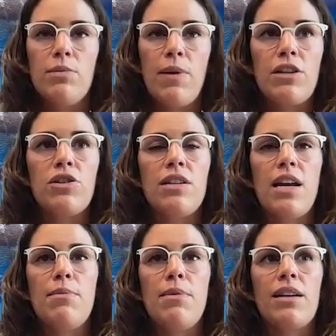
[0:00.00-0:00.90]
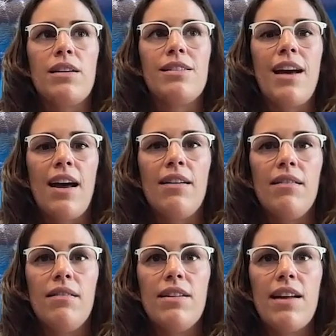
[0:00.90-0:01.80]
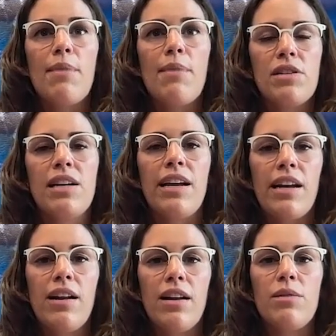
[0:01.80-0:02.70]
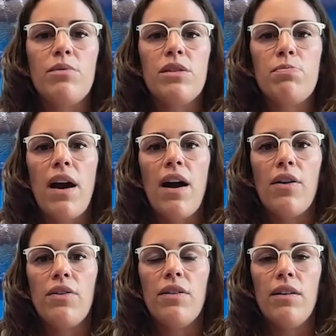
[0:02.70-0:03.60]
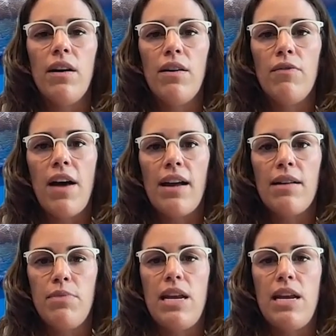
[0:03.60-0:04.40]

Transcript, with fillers: a special day because dad dad particularly was proud of that